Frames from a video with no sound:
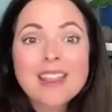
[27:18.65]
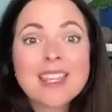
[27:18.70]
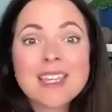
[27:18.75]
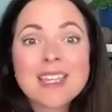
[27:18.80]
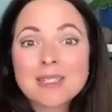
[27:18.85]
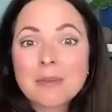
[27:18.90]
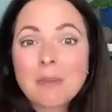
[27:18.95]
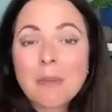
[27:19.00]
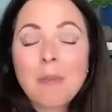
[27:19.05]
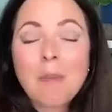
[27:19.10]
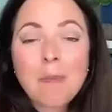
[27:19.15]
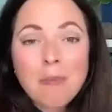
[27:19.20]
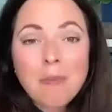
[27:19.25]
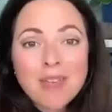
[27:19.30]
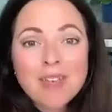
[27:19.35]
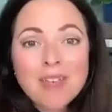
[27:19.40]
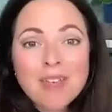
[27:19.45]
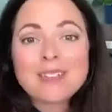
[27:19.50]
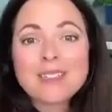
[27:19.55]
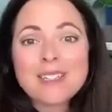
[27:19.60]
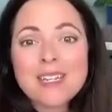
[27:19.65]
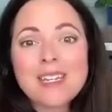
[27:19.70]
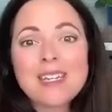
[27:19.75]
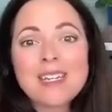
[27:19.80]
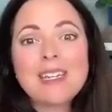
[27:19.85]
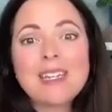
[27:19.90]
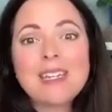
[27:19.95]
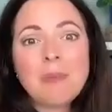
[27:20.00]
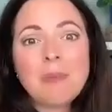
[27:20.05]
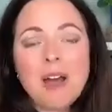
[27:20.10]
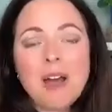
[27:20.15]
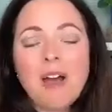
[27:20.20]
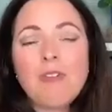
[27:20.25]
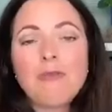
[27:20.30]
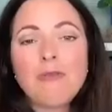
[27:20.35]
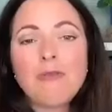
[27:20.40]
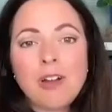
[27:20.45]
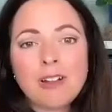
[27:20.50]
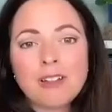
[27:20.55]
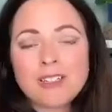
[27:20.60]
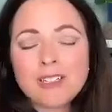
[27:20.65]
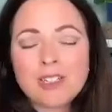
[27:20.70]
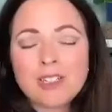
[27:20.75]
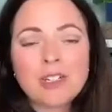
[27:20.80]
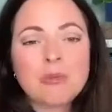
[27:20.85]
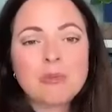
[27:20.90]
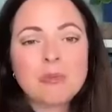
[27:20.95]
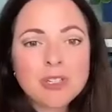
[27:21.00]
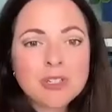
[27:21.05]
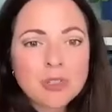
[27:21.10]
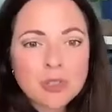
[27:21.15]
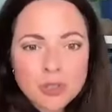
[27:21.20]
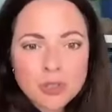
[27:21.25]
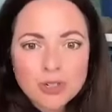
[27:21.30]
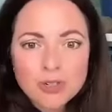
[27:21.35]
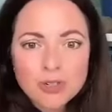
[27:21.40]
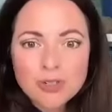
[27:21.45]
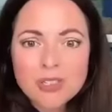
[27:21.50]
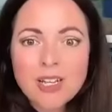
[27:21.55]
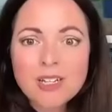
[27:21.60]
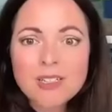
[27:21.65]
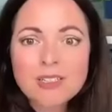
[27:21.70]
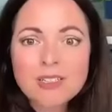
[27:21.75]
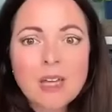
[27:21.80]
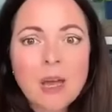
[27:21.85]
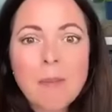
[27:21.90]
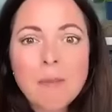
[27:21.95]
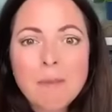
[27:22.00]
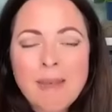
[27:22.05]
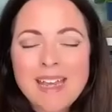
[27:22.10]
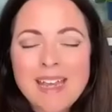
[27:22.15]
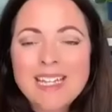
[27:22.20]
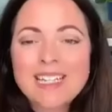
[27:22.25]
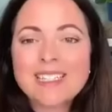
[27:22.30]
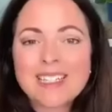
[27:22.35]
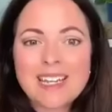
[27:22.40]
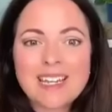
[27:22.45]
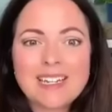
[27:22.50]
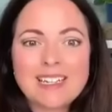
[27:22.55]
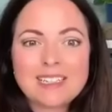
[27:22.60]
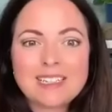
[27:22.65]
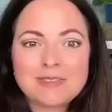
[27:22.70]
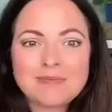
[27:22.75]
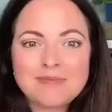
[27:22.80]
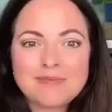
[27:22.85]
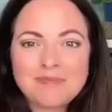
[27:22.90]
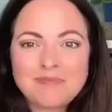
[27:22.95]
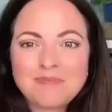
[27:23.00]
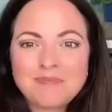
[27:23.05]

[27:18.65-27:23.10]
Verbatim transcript: this big team of volunteer ministers. That's amazing.